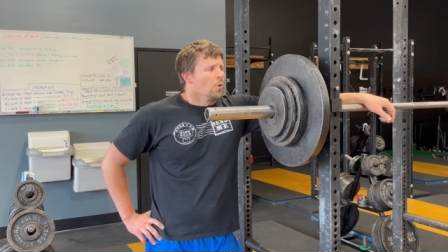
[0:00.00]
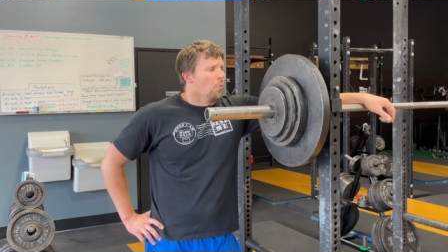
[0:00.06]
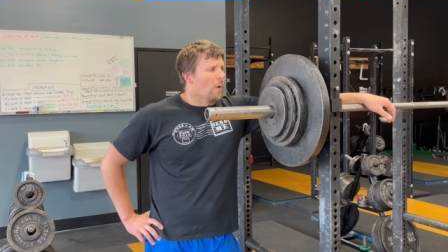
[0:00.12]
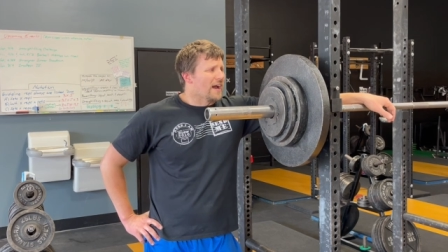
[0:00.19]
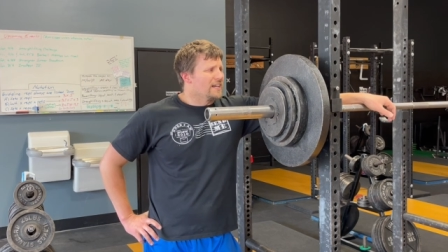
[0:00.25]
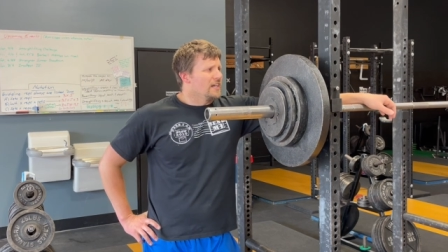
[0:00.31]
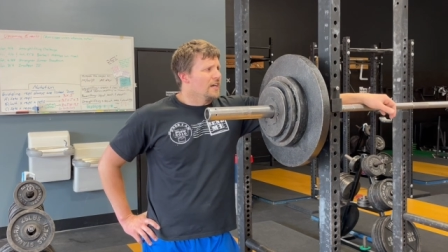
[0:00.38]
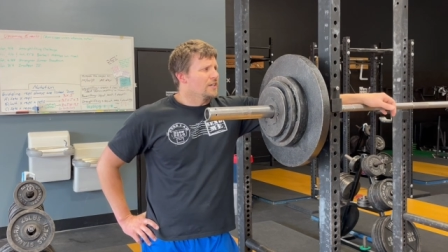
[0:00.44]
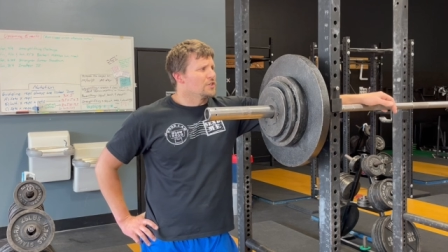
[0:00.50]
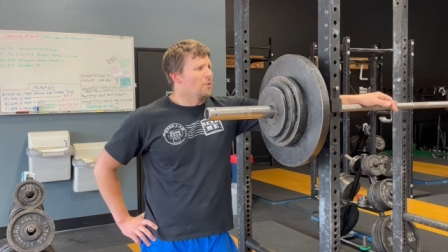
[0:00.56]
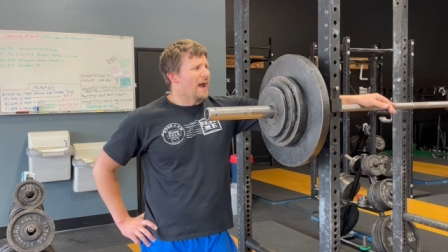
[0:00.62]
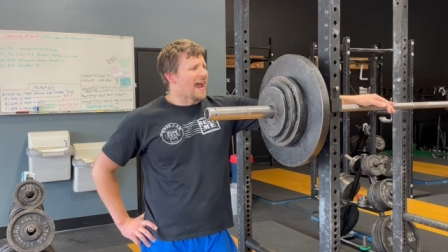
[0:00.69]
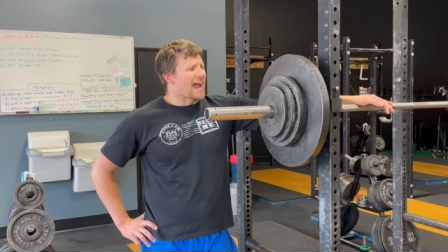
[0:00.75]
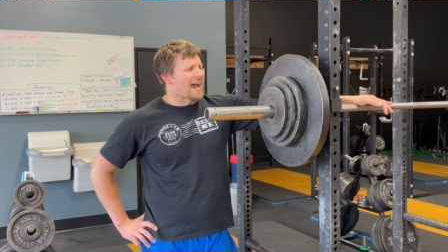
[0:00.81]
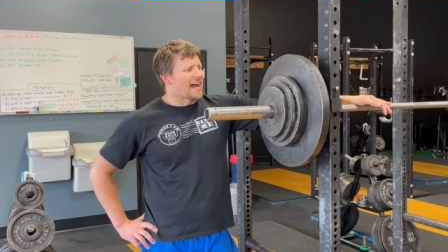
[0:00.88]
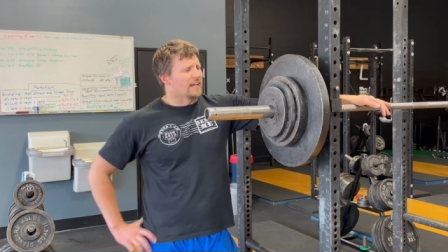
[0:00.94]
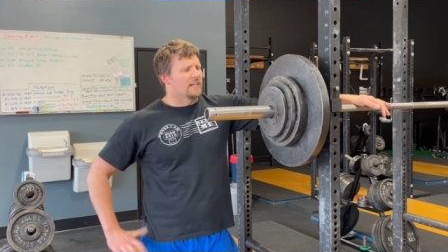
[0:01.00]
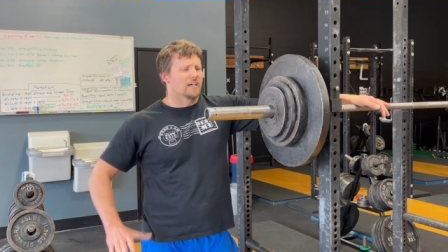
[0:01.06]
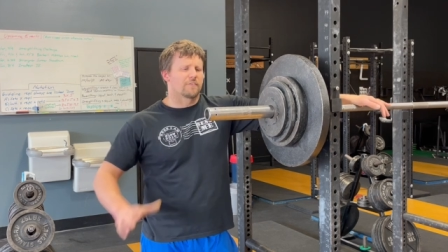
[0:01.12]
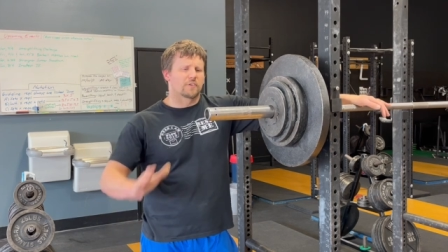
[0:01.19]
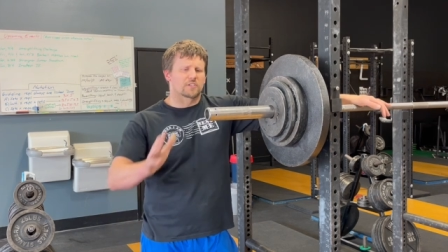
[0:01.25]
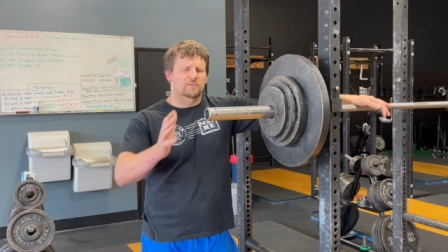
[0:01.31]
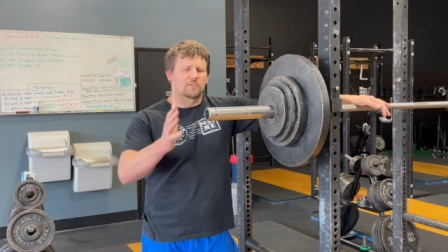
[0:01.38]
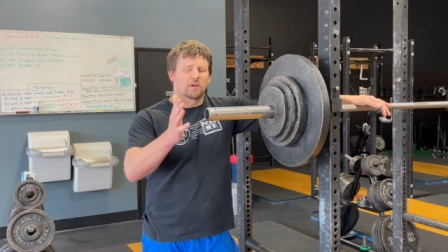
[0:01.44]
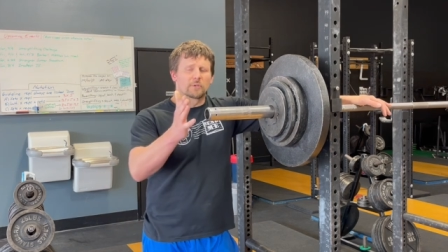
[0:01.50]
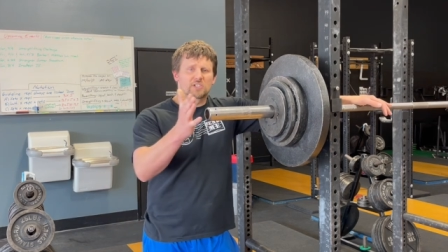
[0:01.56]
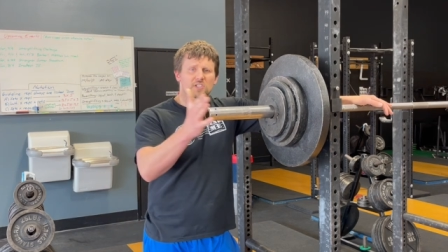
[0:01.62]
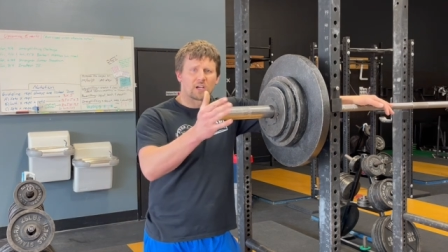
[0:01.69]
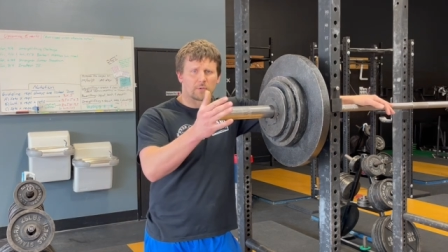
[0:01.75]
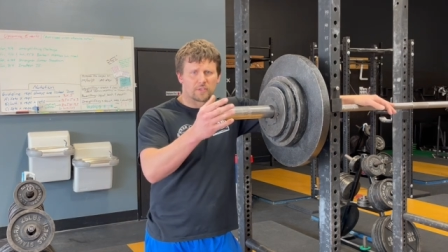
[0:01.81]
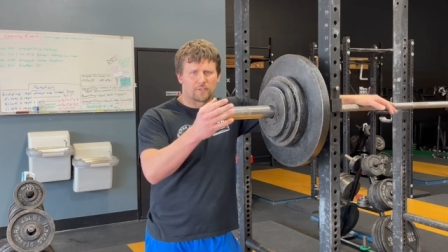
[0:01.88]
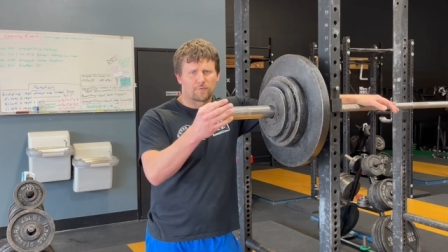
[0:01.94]
When you add, first of all, we
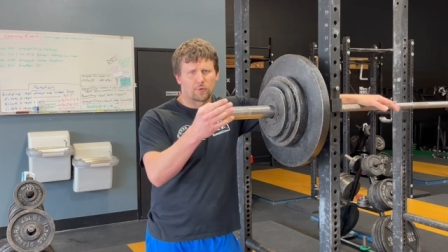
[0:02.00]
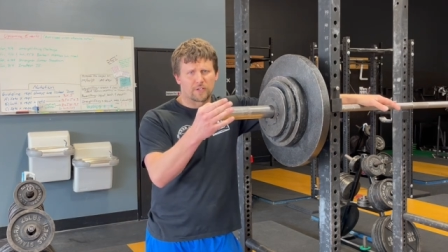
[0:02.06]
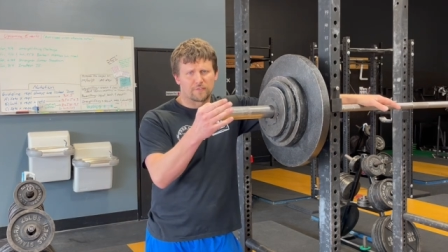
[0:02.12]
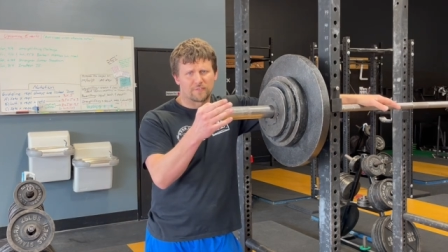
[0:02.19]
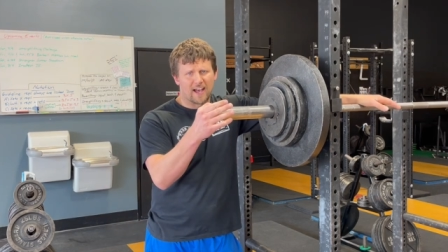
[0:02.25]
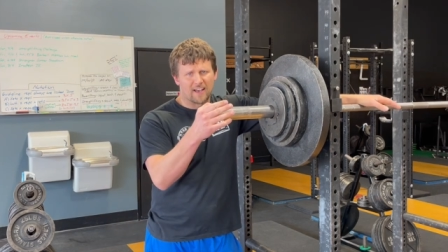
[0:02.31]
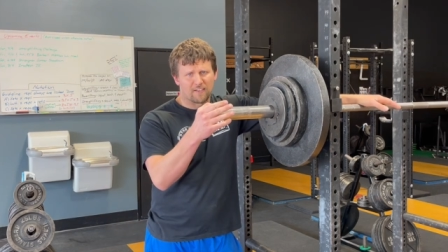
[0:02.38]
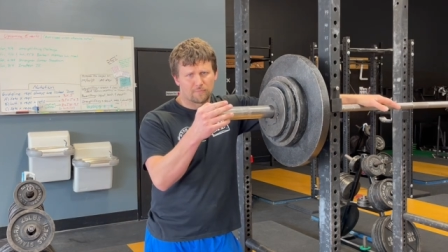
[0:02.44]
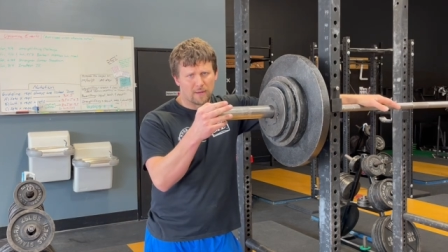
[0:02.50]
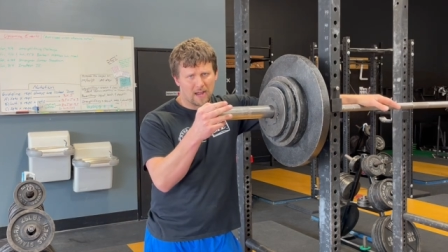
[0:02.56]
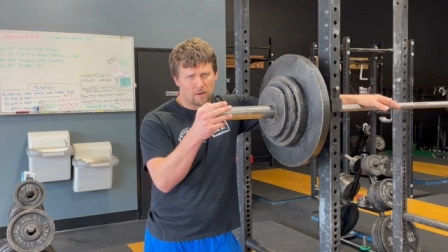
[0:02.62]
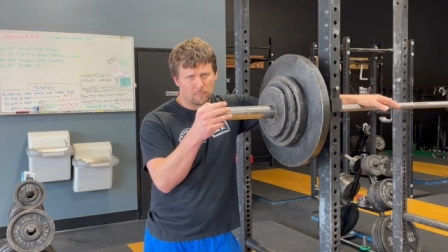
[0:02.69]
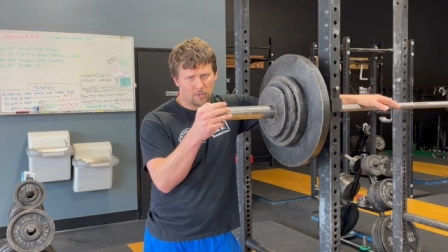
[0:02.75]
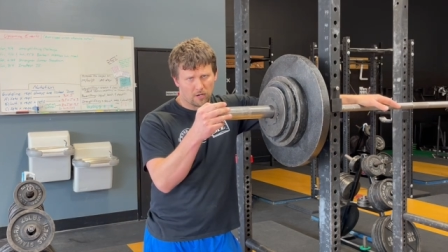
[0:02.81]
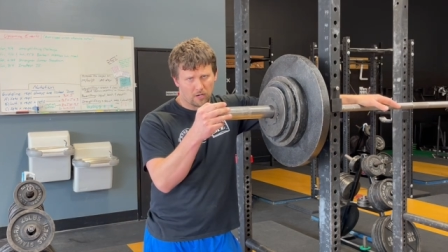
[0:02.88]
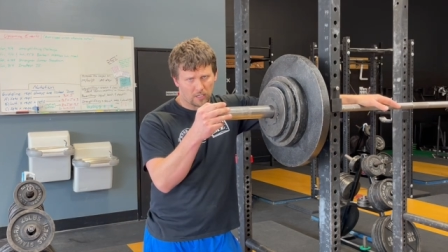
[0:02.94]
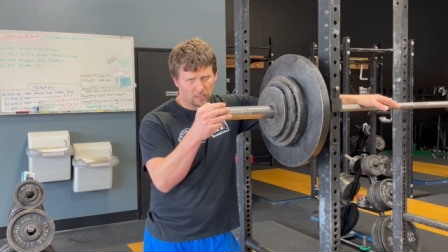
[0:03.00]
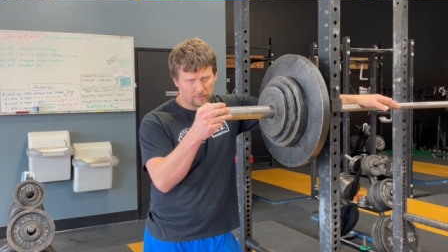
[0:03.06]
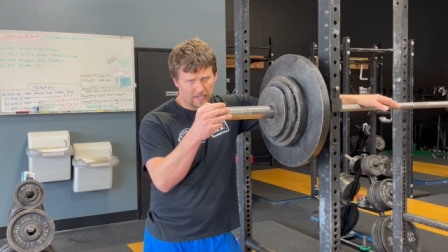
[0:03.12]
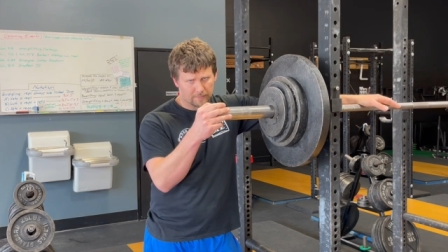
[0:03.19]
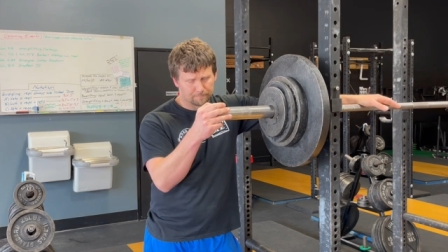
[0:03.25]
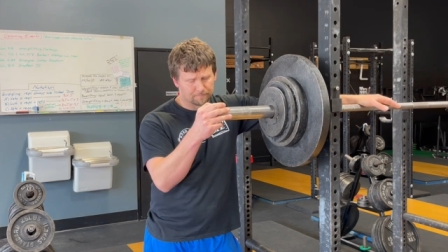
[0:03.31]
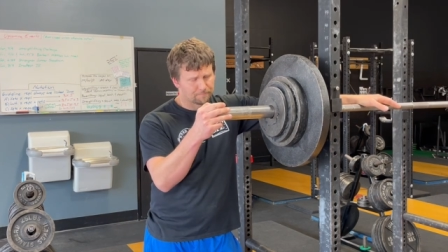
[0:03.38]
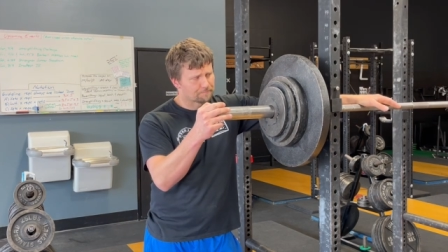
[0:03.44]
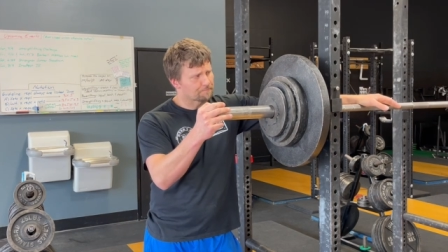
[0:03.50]
start with the 45 pound bar, right?